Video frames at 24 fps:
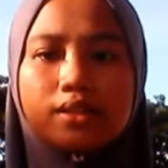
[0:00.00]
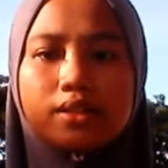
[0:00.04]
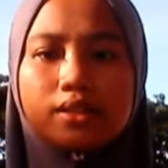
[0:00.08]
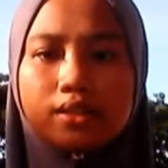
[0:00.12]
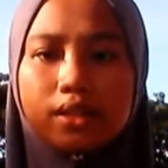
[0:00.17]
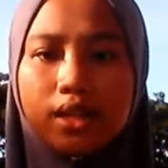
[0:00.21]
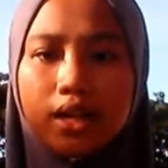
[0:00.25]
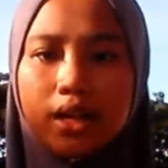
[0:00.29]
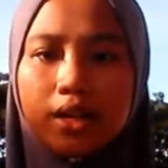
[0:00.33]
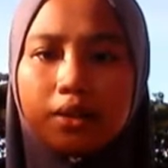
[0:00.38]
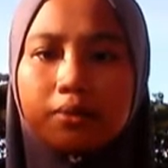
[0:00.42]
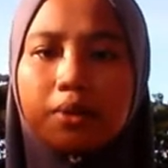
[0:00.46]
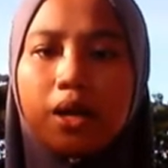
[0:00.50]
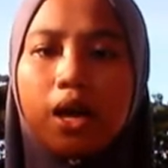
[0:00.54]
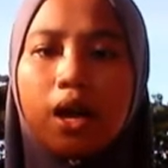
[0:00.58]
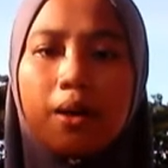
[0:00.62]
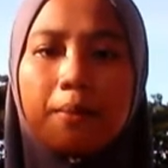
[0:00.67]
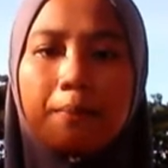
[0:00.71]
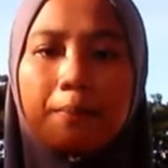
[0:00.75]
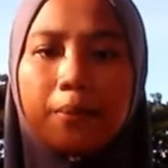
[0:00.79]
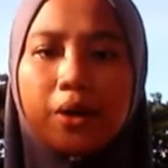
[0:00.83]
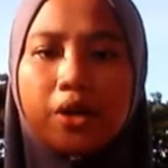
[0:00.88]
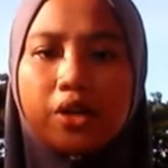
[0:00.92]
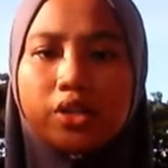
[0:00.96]
design,
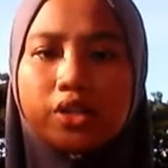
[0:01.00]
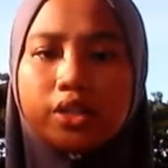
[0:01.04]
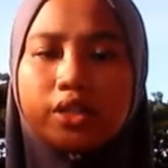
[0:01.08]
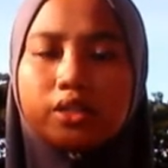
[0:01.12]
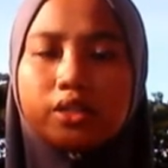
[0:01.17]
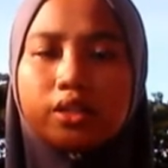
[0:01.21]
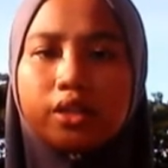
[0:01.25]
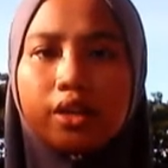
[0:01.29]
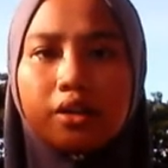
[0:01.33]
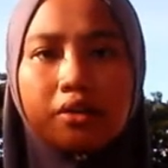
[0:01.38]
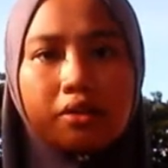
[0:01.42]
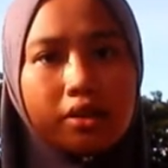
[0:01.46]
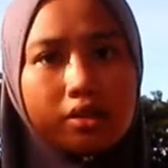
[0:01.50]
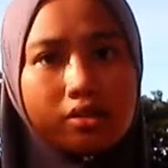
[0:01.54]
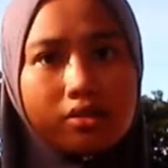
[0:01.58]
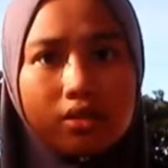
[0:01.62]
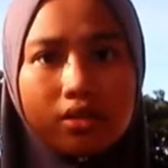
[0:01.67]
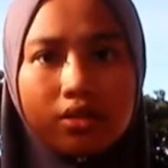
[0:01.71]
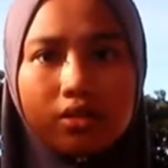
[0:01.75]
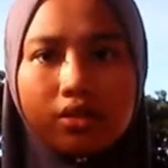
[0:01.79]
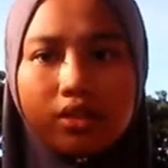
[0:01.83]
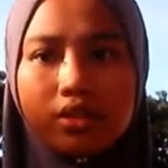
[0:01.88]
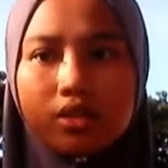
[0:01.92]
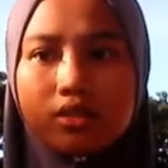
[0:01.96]
patient
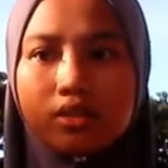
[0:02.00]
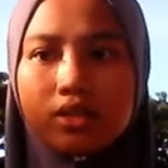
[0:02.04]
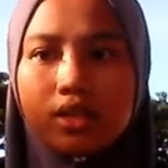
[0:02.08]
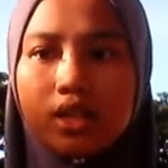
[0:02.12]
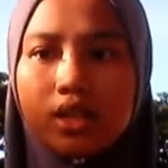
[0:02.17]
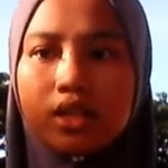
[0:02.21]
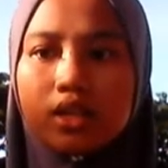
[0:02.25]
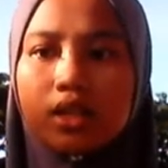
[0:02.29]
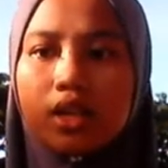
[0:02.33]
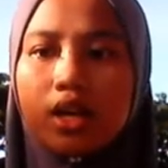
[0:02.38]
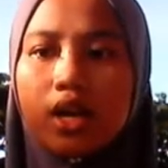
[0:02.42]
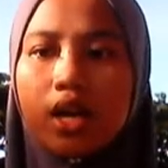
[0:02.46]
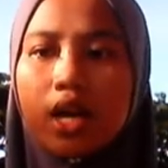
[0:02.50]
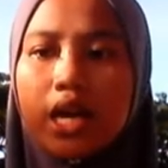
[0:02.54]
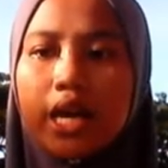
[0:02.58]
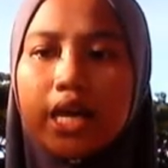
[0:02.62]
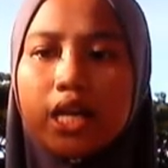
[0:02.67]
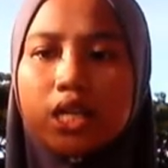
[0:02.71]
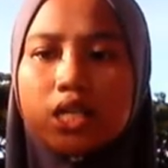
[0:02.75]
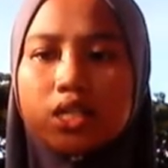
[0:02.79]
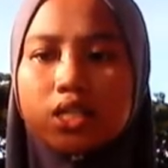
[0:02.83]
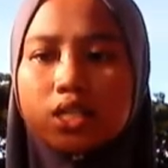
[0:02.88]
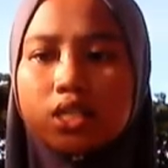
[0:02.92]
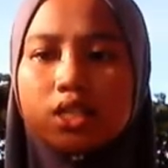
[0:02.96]
characteristic,
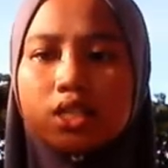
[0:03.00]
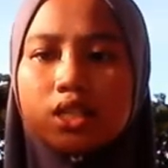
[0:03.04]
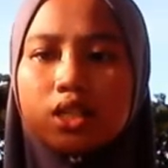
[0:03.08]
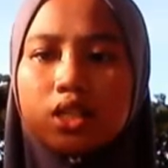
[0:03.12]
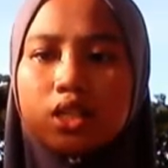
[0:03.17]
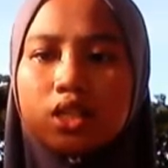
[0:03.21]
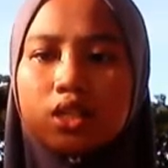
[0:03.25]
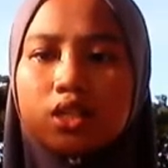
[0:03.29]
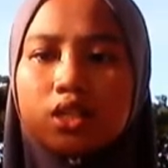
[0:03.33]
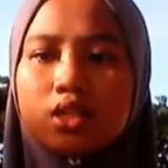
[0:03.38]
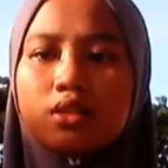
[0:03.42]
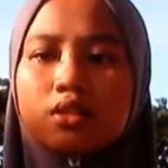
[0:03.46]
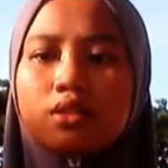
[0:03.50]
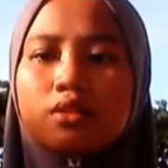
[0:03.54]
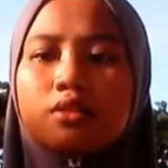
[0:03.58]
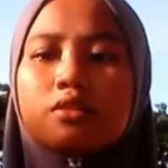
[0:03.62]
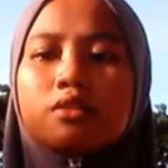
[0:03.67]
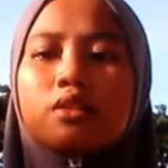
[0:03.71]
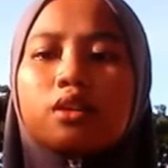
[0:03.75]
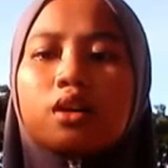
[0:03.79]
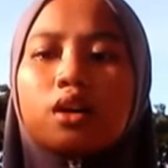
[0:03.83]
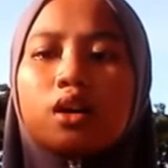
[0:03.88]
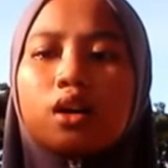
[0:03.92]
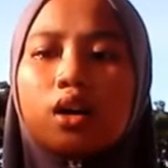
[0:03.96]
and
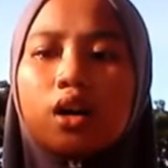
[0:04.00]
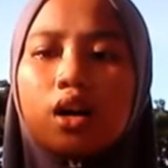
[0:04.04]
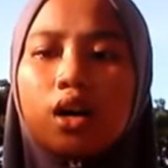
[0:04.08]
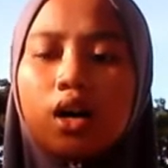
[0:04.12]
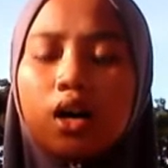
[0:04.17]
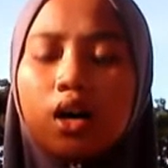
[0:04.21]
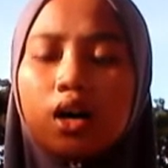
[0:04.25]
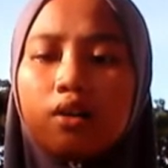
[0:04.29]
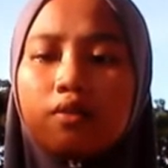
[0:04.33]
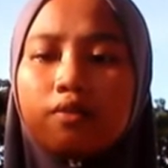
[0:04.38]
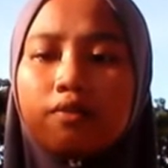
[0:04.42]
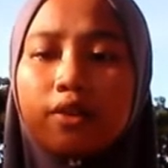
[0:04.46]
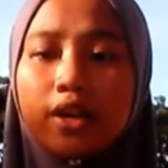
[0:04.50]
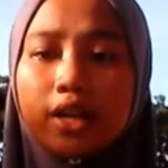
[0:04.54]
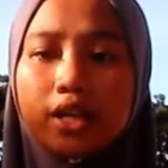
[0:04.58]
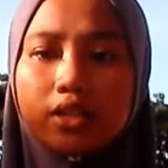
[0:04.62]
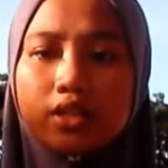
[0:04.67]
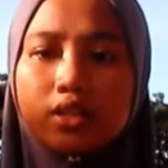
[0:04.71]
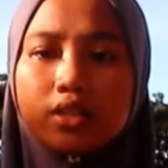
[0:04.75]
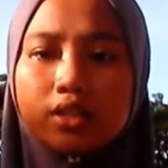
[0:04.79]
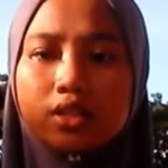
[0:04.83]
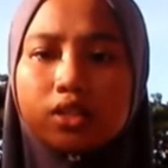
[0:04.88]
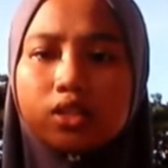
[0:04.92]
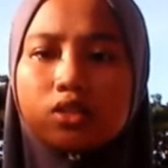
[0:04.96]
surgical
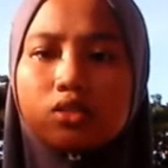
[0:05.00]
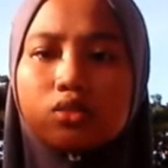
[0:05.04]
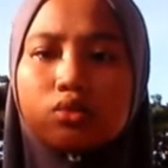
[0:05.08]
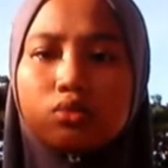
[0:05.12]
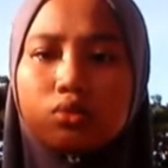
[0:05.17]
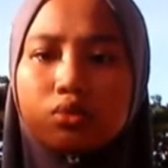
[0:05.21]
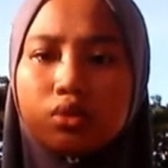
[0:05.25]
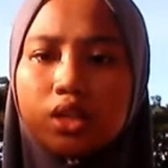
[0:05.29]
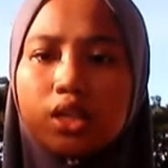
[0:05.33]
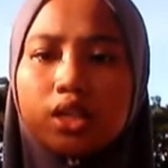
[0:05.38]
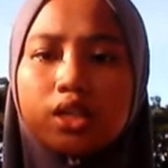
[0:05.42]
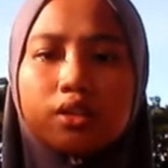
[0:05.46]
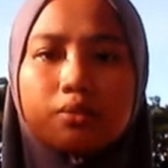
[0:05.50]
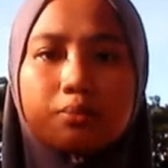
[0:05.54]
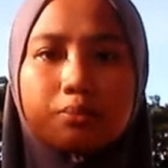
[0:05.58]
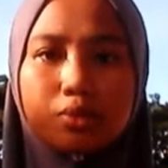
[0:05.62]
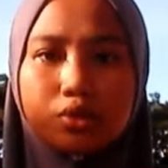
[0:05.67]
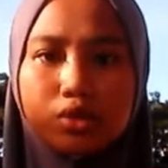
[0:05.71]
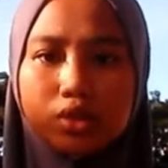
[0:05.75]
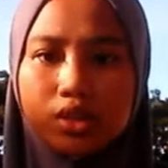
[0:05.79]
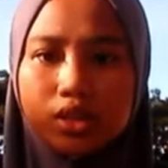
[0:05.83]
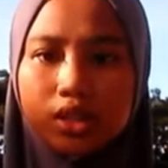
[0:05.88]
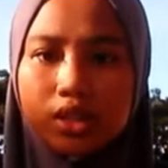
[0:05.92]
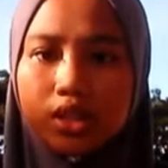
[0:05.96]
factors during the
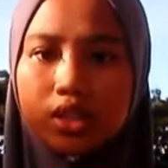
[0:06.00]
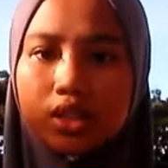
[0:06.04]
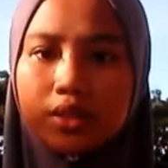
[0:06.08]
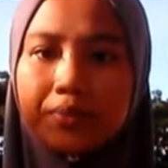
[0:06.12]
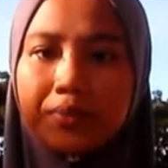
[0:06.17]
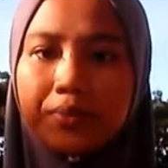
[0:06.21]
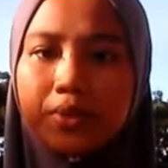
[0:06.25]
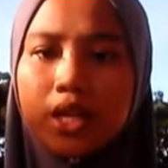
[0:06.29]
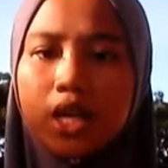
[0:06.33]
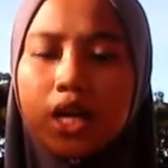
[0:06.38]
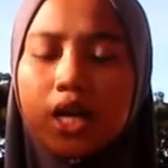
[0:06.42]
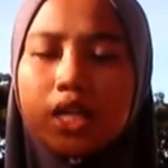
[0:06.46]
procedure.